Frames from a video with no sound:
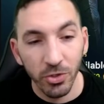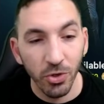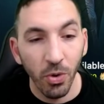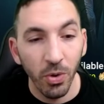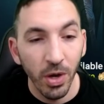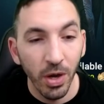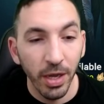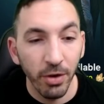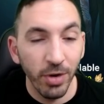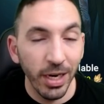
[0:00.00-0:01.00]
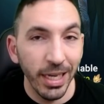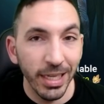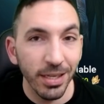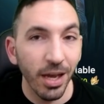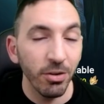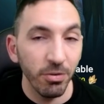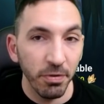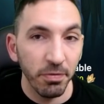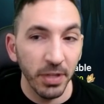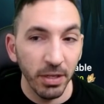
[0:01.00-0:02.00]
So really, it's
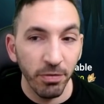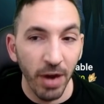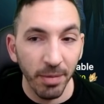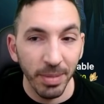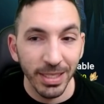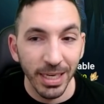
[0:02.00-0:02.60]
115 fragments.